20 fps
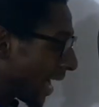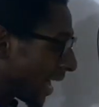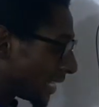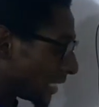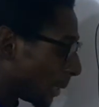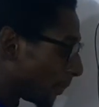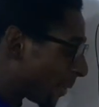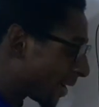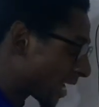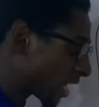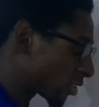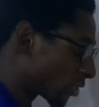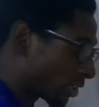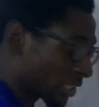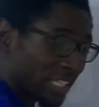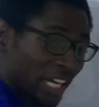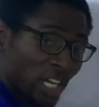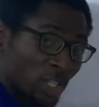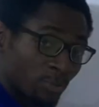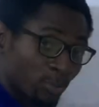the balance of the
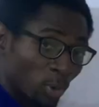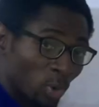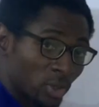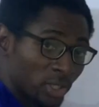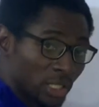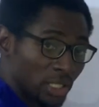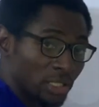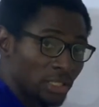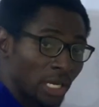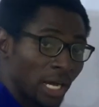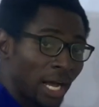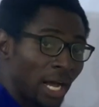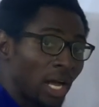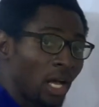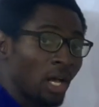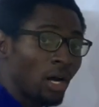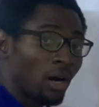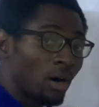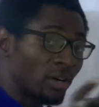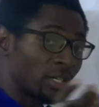cash book, either
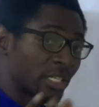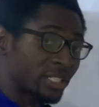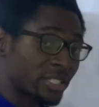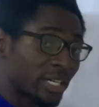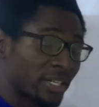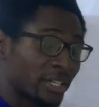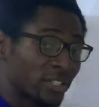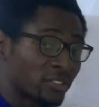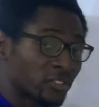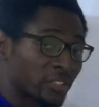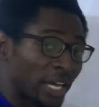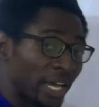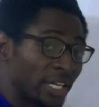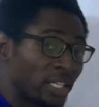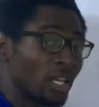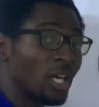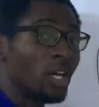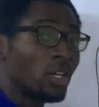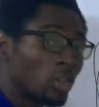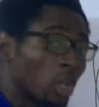on the credit side.
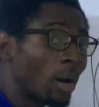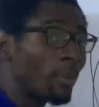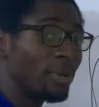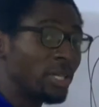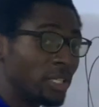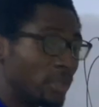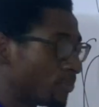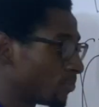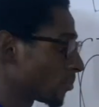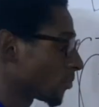Normally,